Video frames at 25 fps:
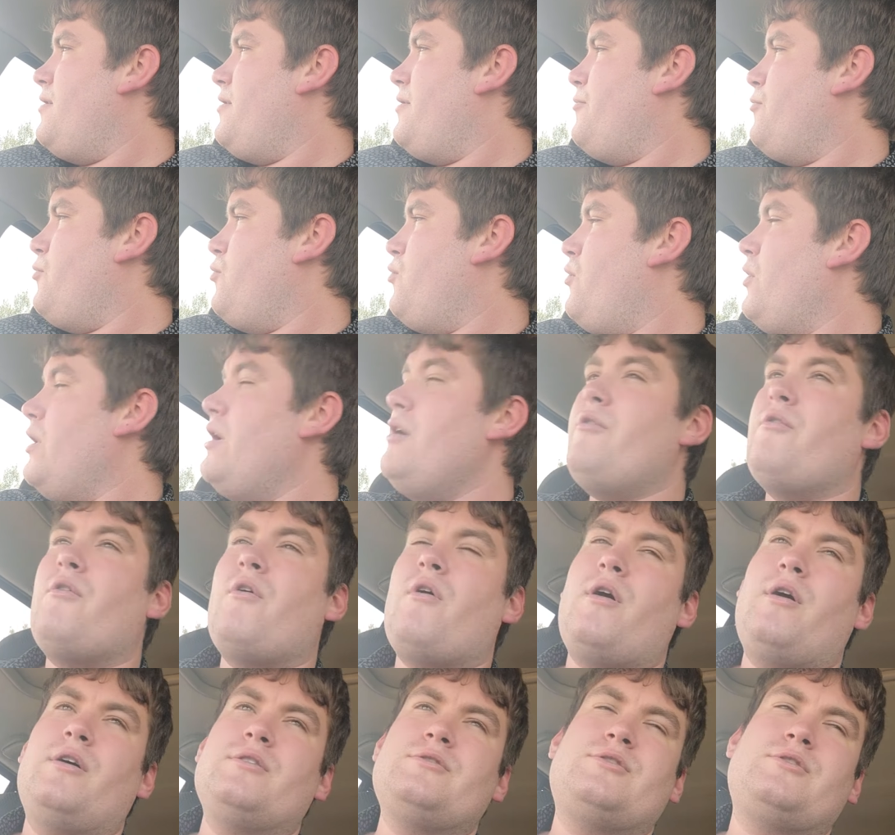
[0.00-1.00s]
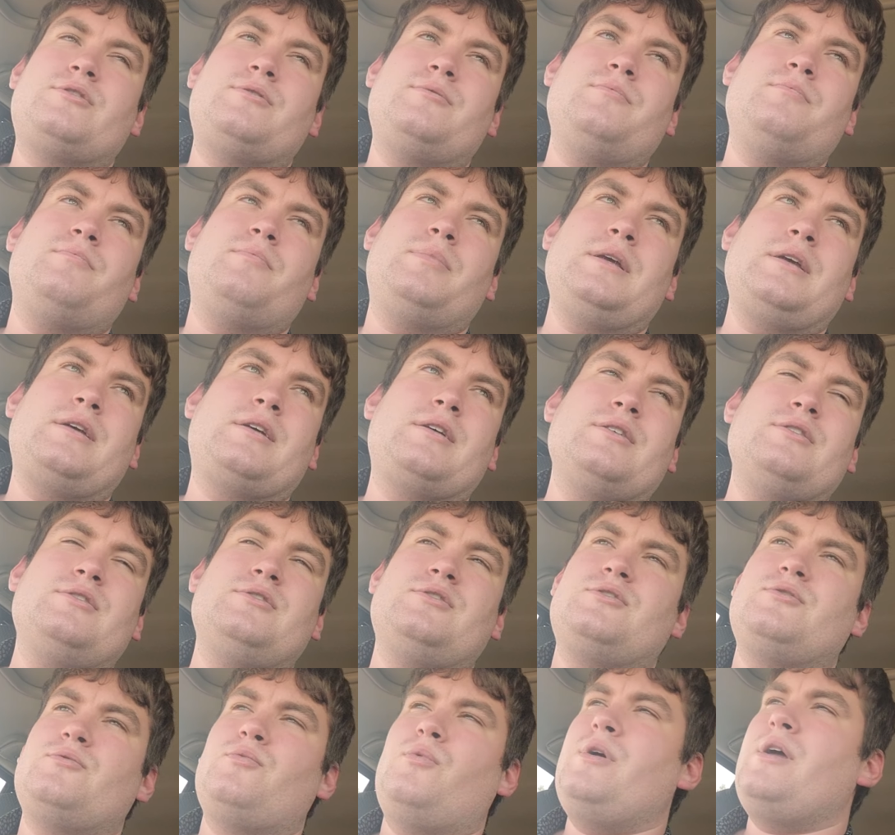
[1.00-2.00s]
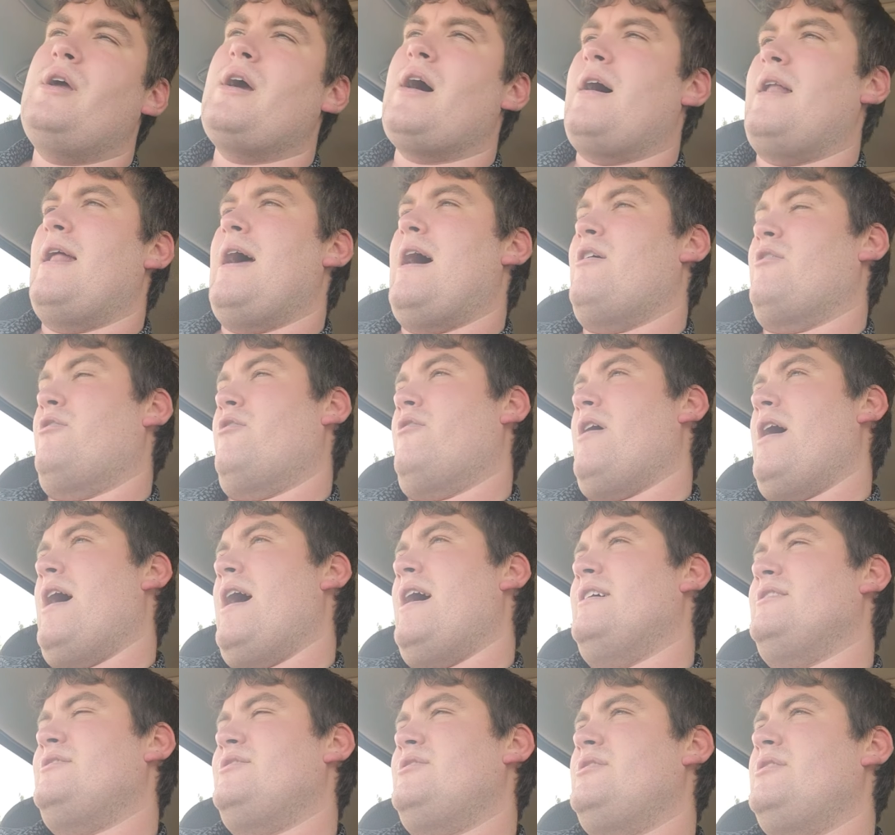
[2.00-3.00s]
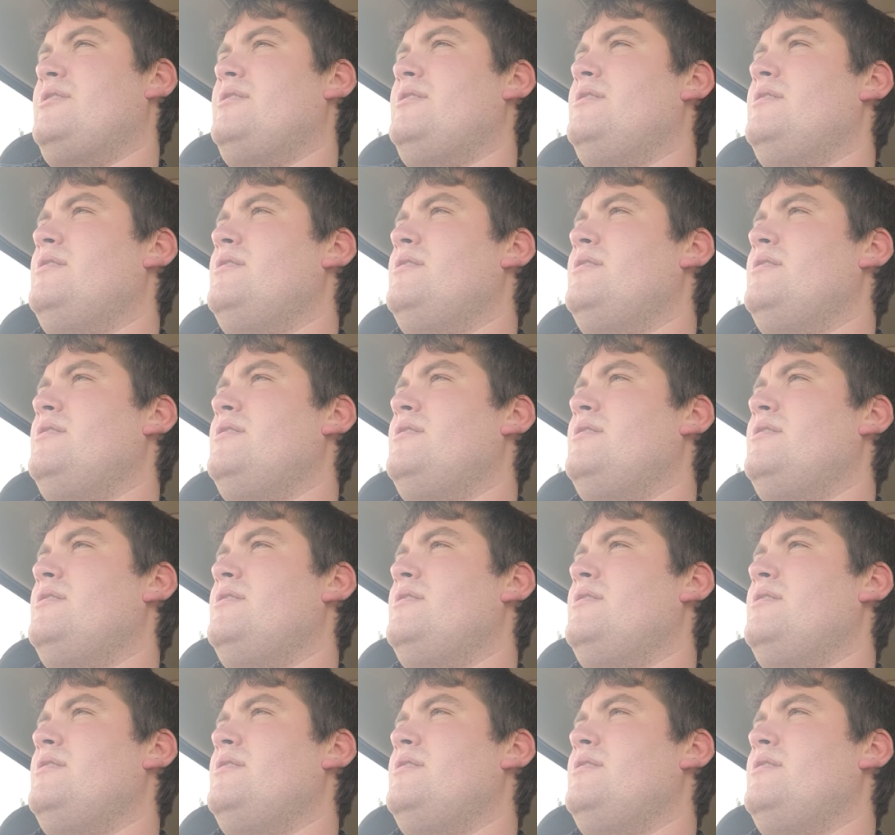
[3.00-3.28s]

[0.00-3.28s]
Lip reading: We lost because we got outclassed.